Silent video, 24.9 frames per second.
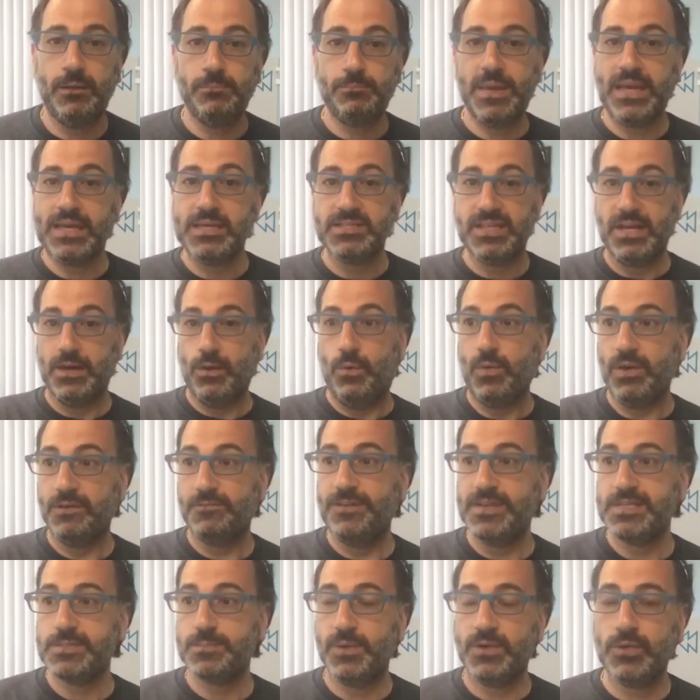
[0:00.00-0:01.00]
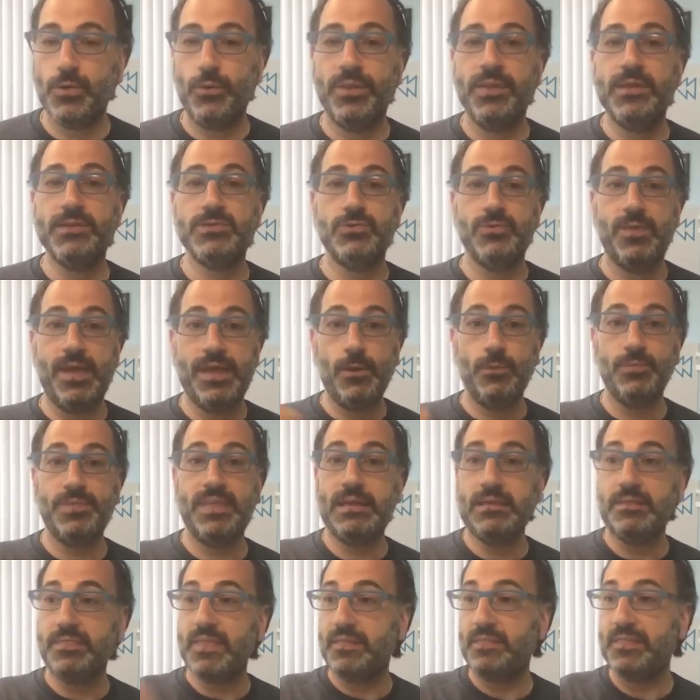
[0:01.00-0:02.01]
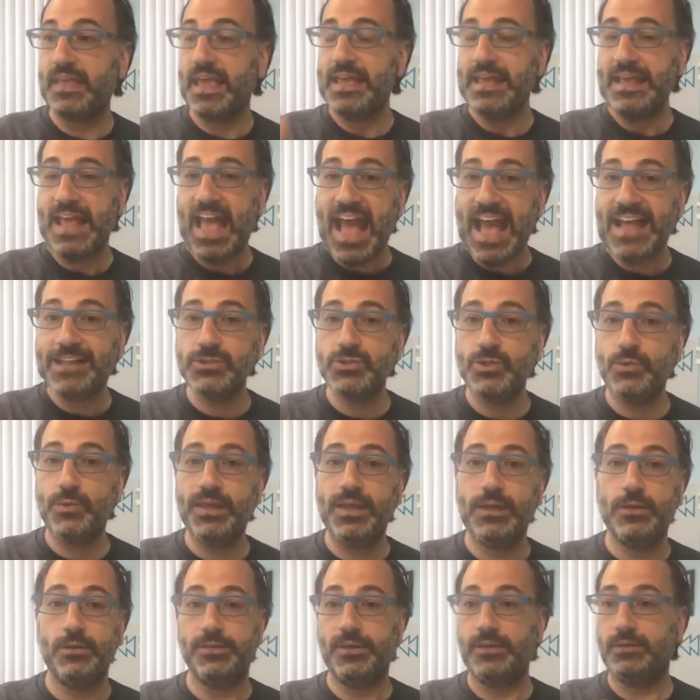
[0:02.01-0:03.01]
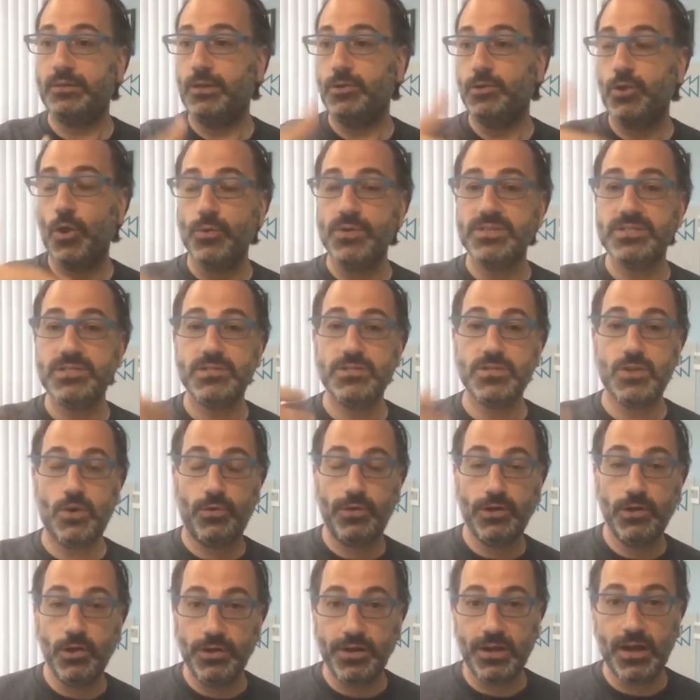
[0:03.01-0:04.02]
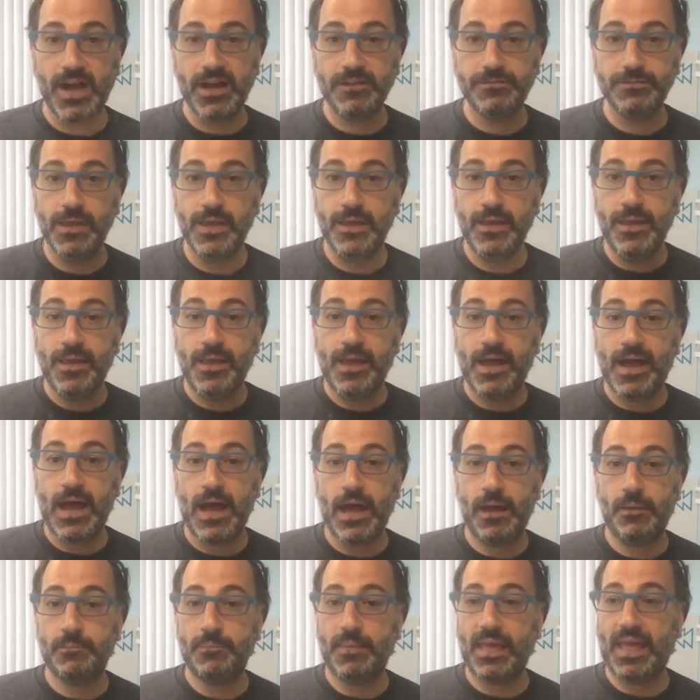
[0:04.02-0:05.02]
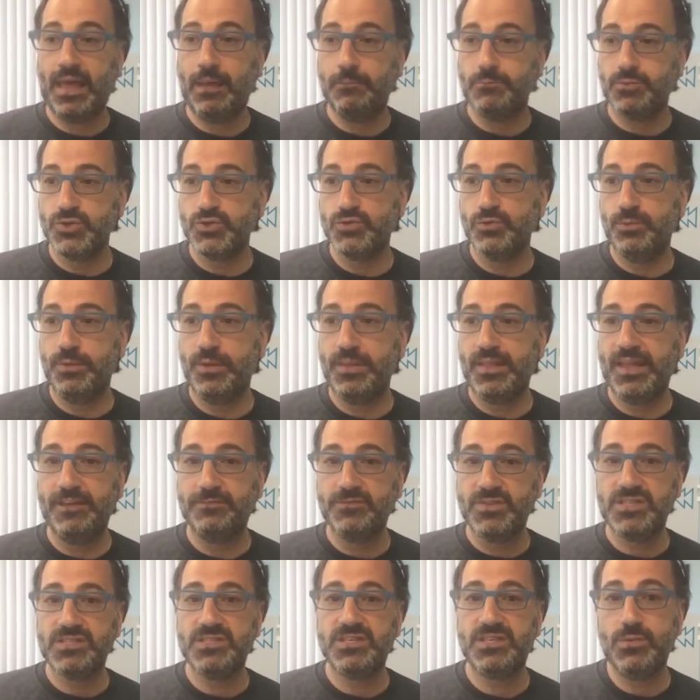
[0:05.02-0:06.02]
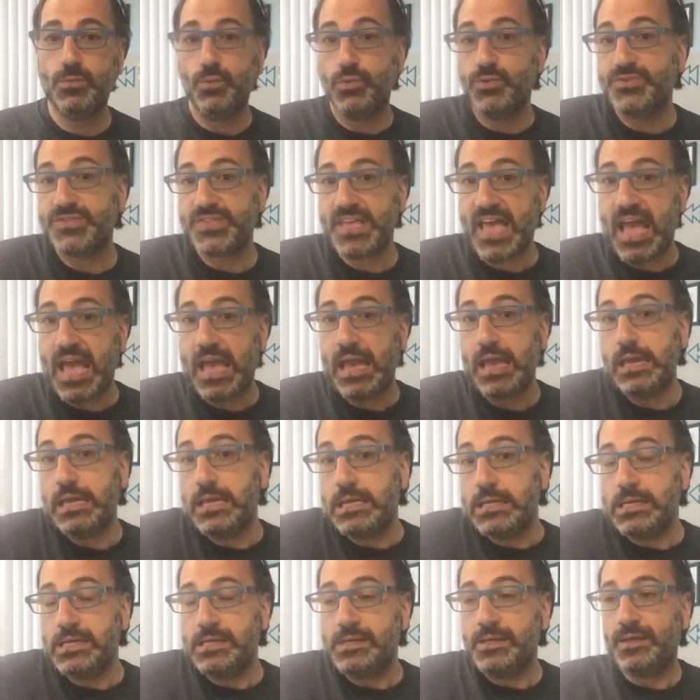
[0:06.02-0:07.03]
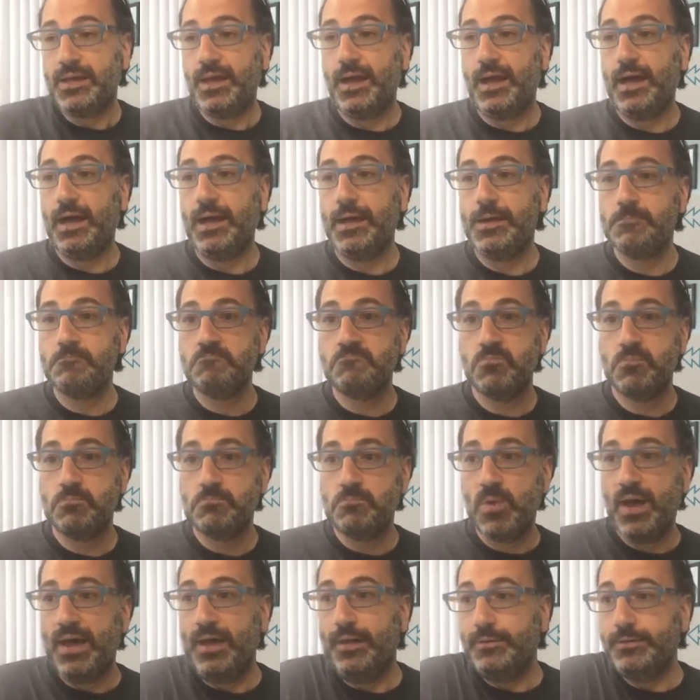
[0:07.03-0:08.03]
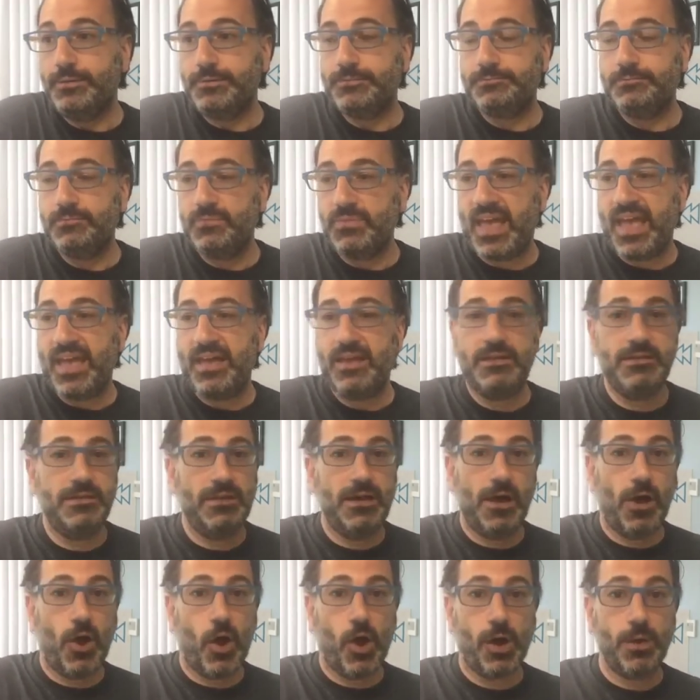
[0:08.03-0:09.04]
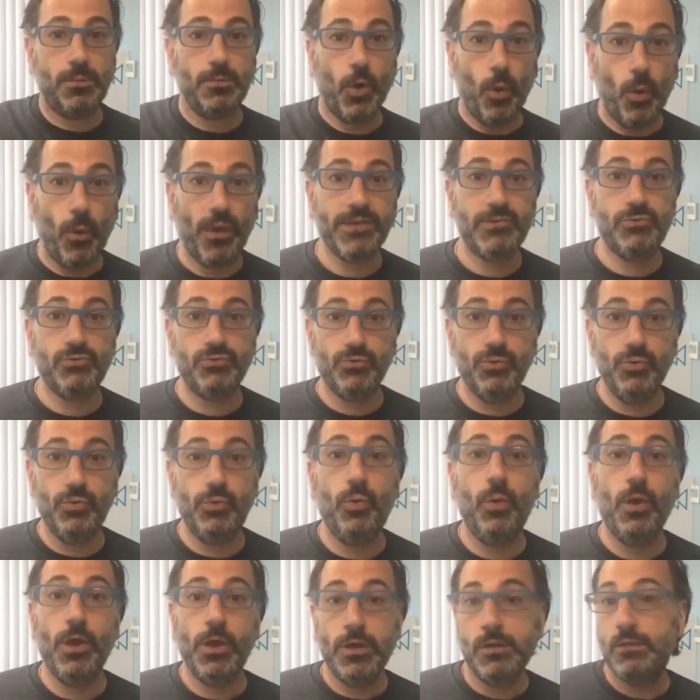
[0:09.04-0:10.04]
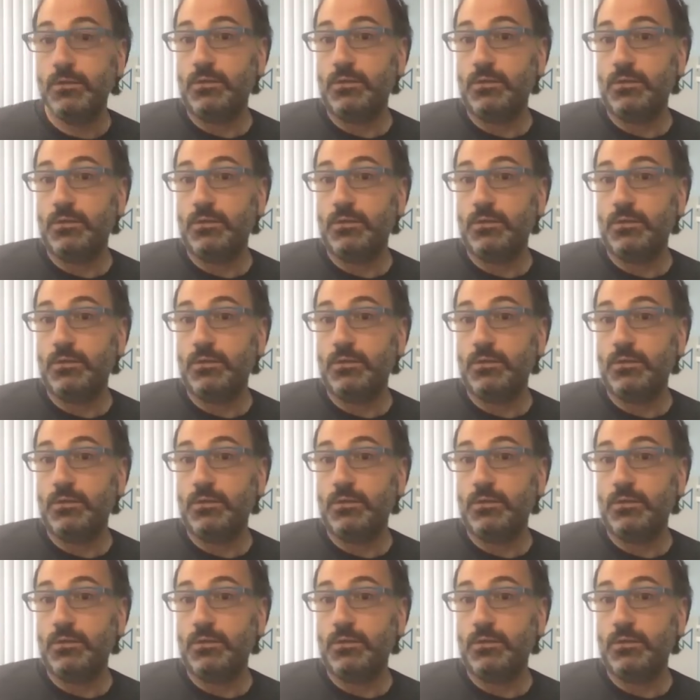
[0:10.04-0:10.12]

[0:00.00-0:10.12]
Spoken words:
because they don't want Facebook doing this, or they don't think that they can do it, or that their notices aren't good enough. And presumably the FTC will say, well, they are going through